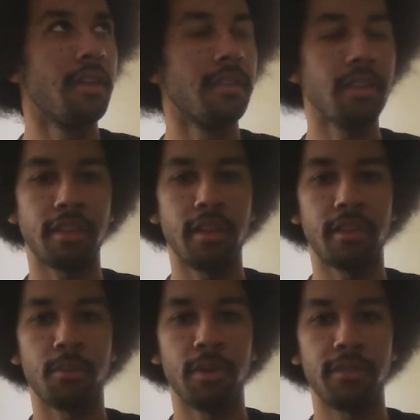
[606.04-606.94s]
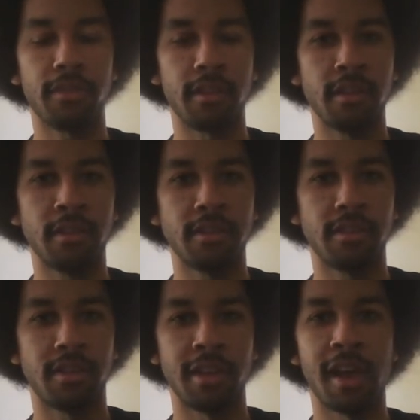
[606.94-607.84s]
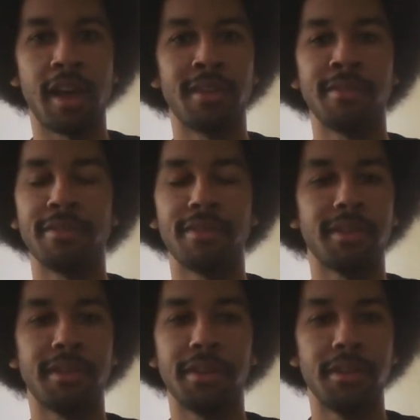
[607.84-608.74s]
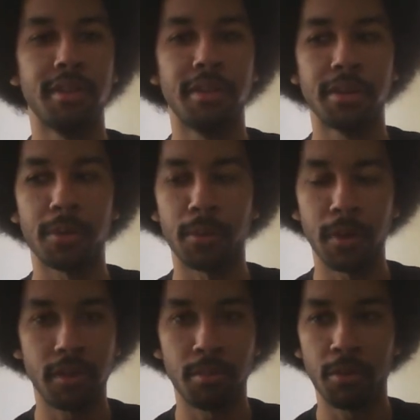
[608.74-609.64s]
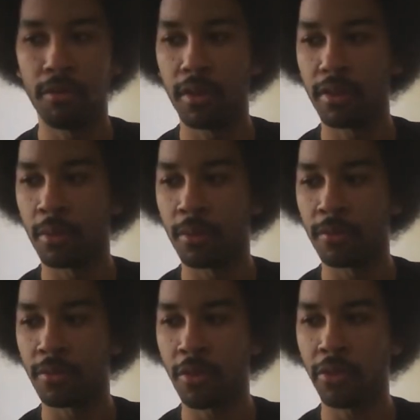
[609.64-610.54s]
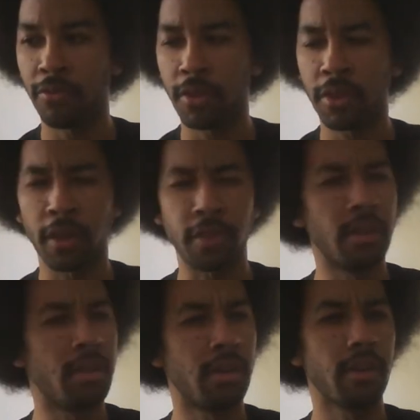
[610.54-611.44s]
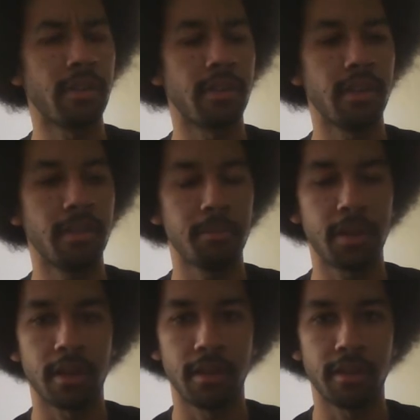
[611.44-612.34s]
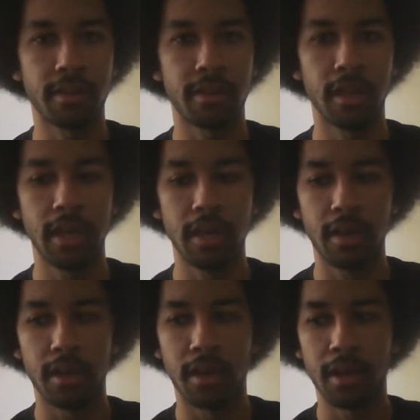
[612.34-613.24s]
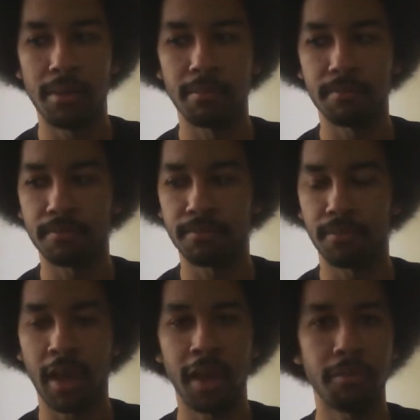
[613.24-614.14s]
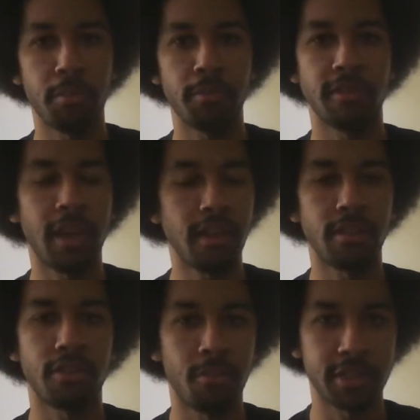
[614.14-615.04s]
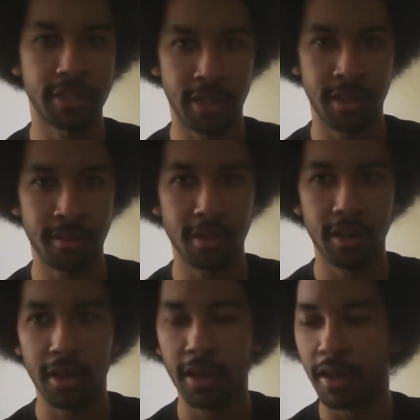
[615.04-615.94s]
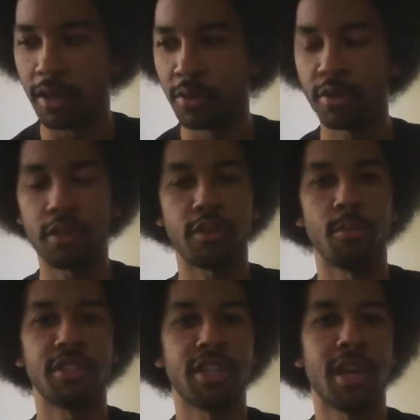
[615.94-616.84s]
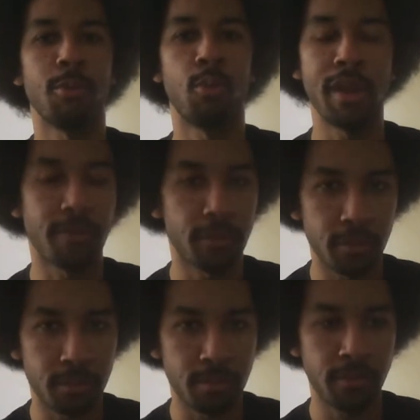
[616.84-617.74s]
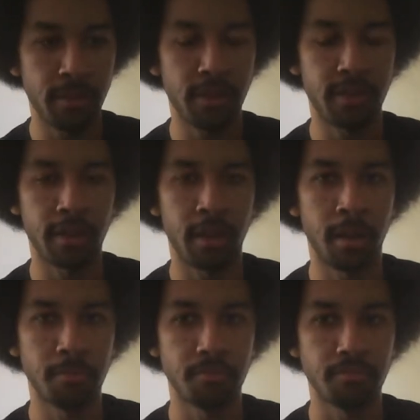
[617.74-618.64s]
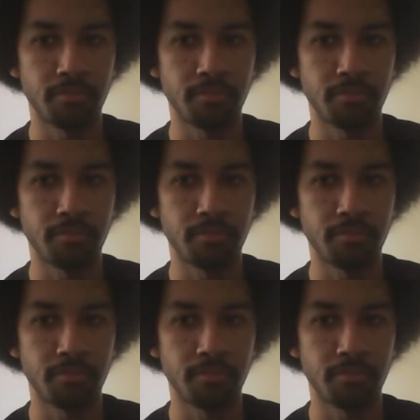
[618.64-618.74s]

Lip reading: This season we've seen a lot of crazy movies. It definitely feels like the longest season because I've taken so much time. It took so much time to wait for certain movies. I